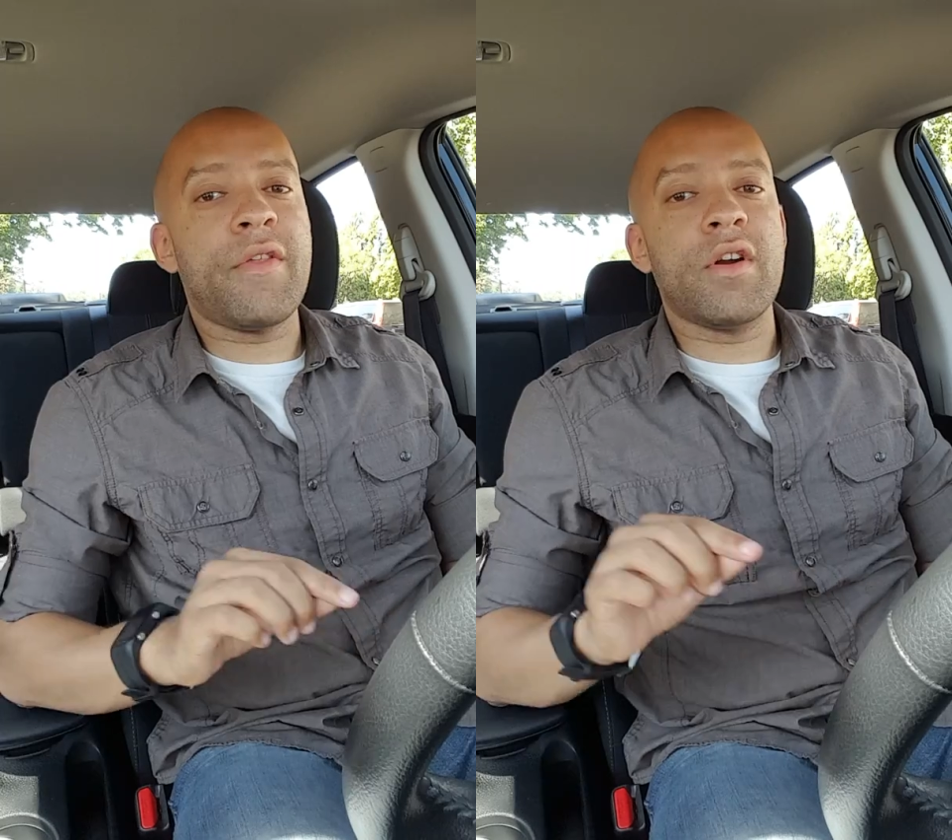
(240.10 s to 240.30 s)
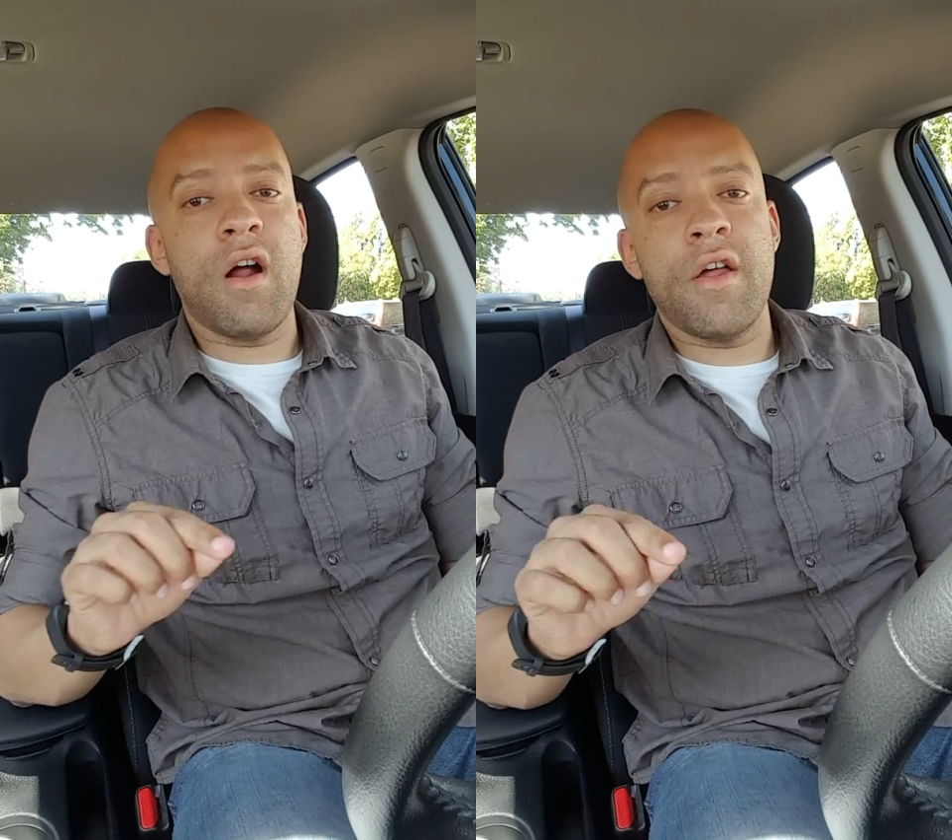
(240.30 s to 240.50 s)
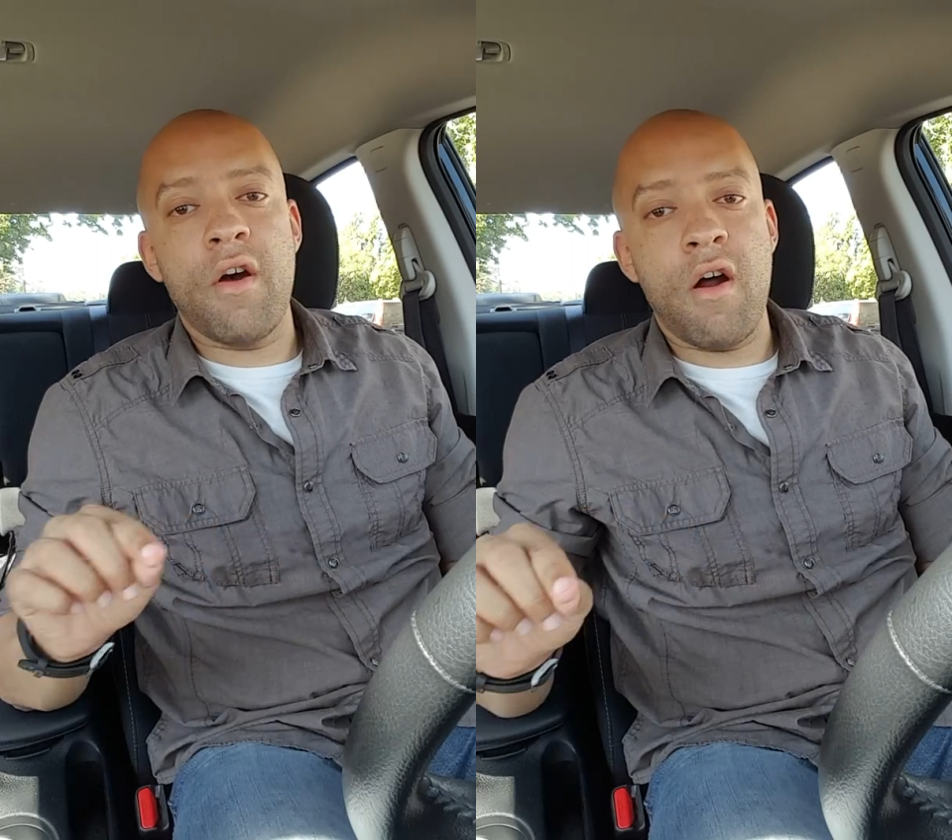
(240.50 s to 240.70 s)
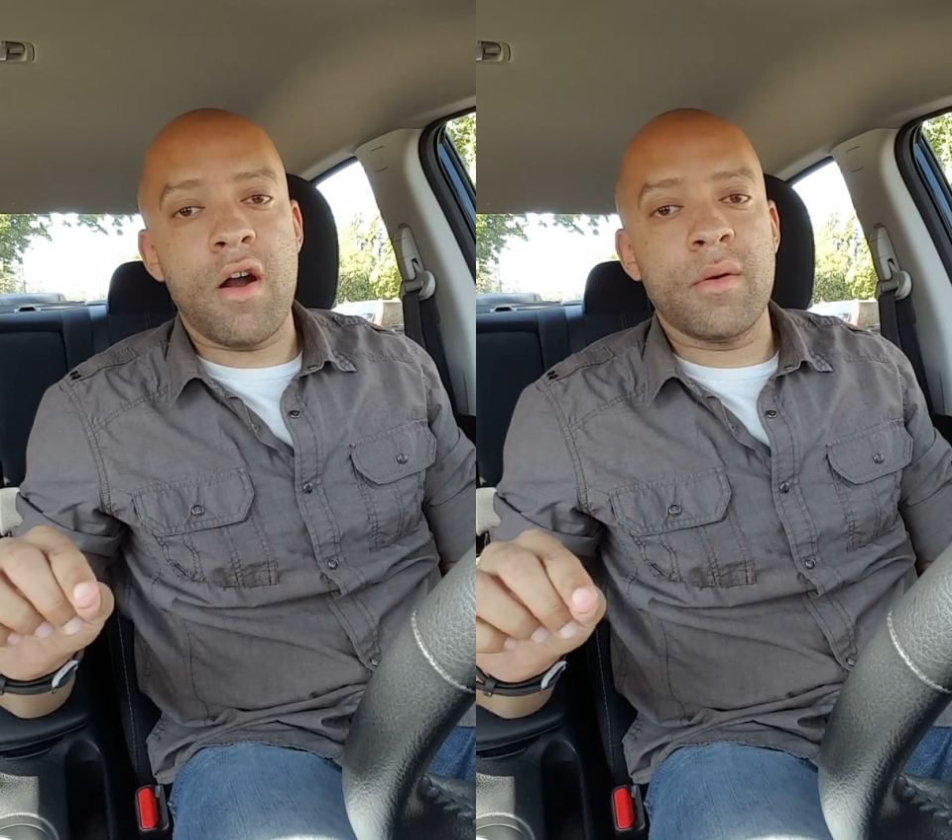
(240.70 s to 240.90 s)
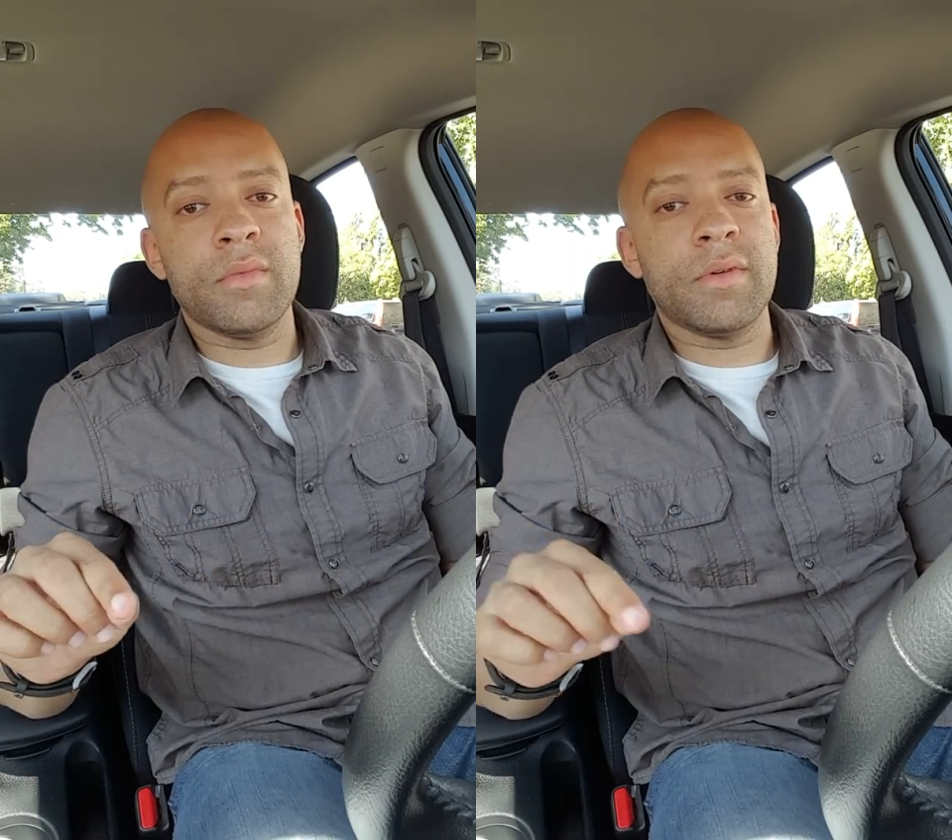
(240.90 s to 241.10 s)
they're
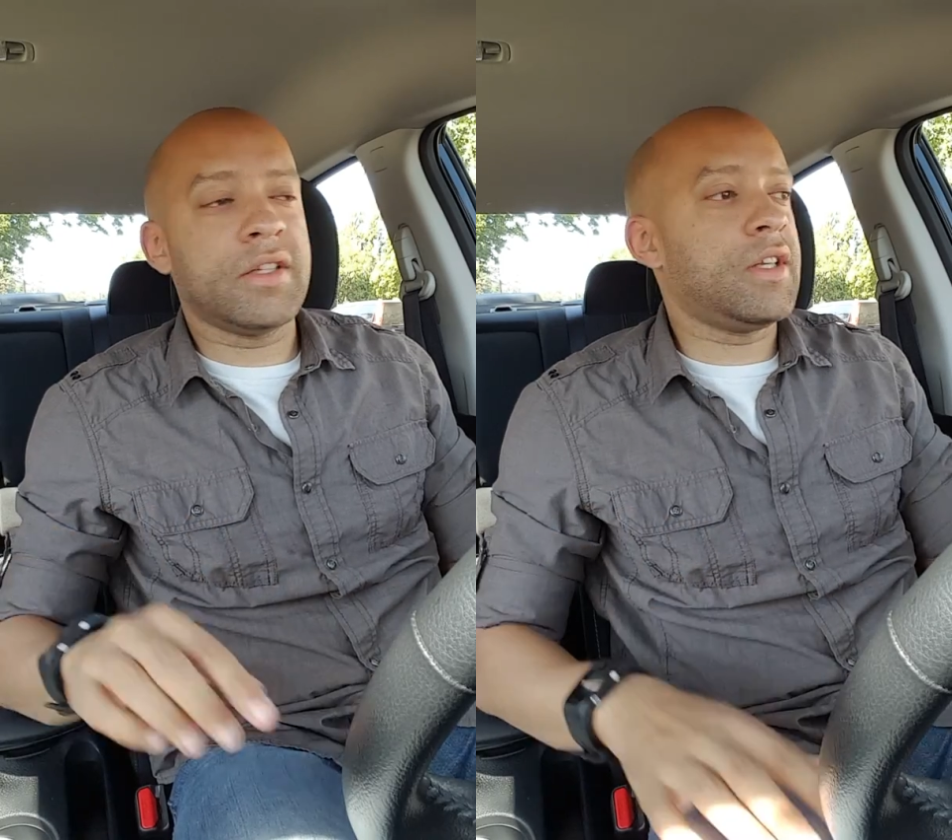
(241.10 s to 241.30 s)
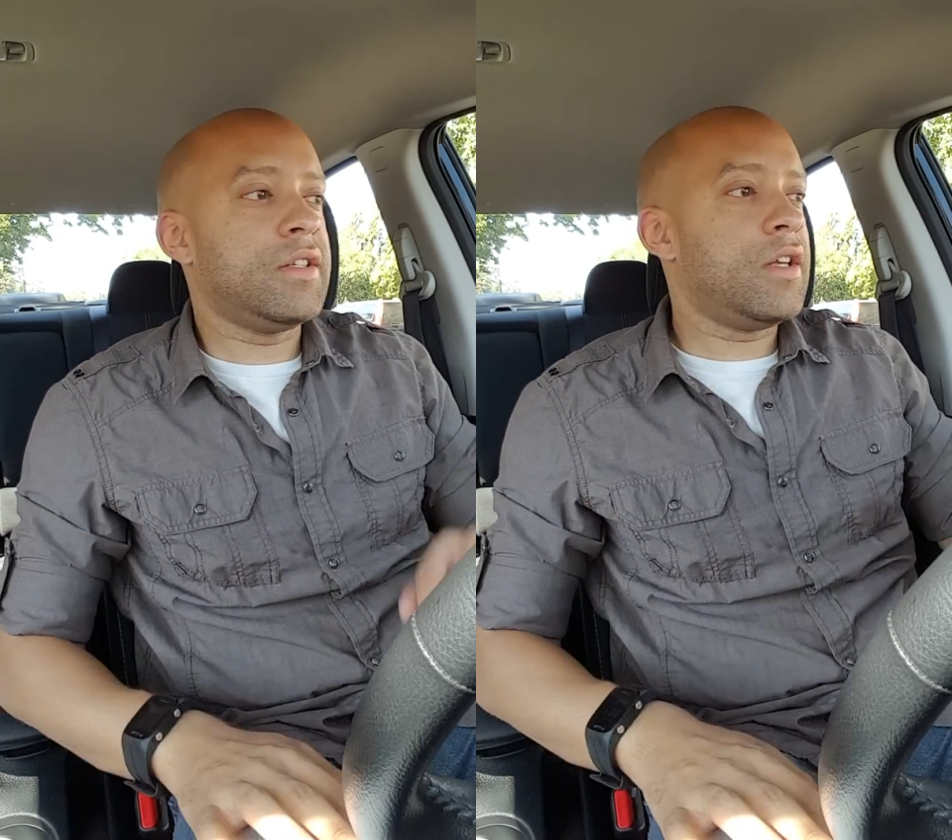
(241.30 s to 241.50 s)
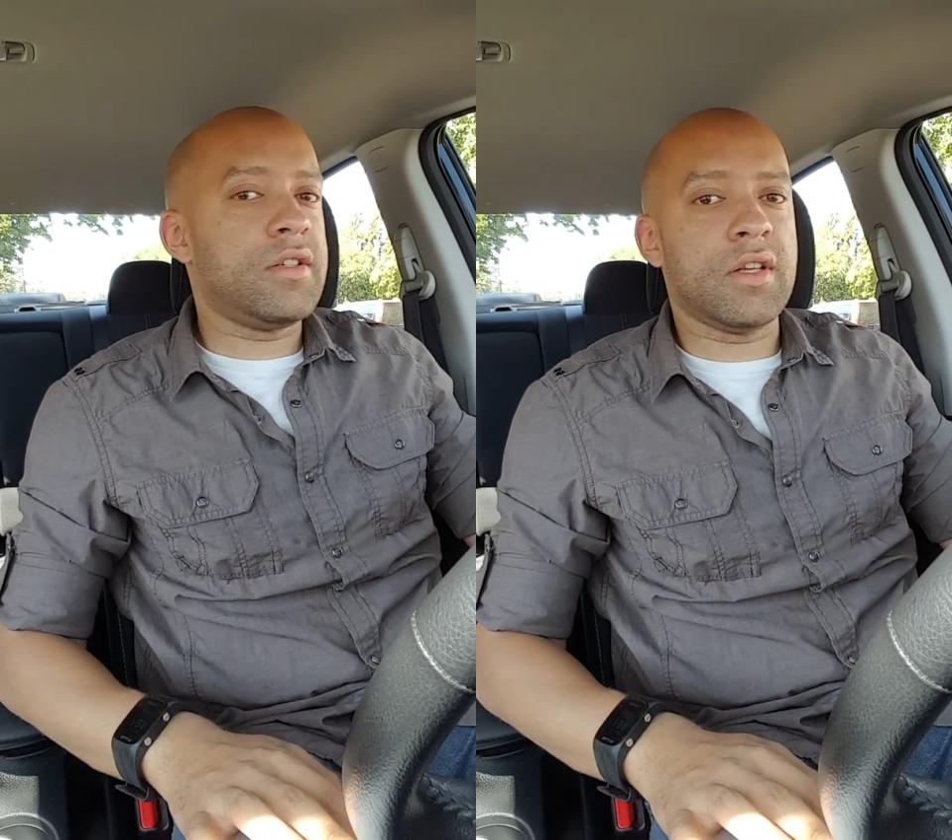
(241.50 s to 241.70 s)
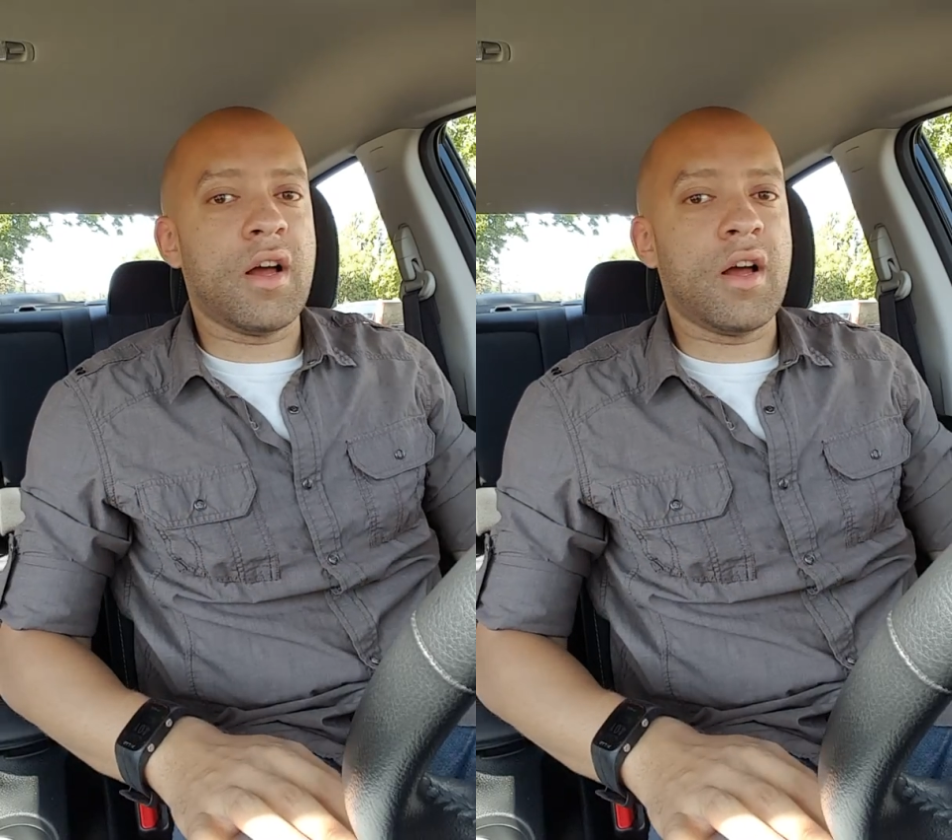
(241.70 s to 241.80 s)
unarmed because they ditched the